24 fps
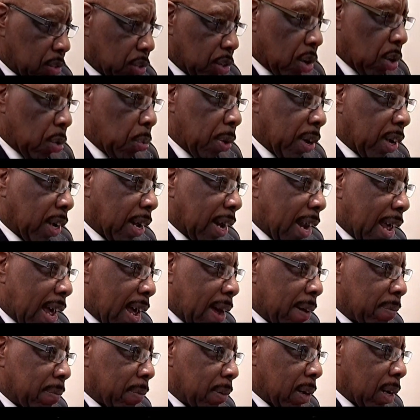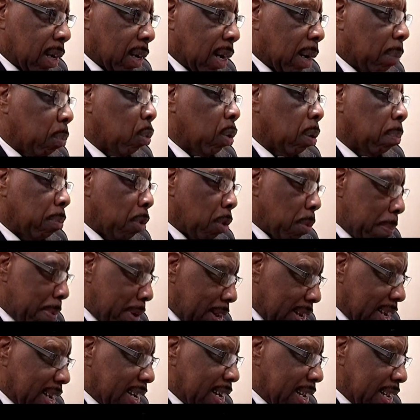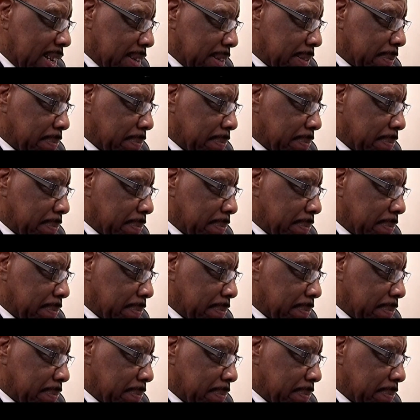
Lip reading: so we could have upward mobility.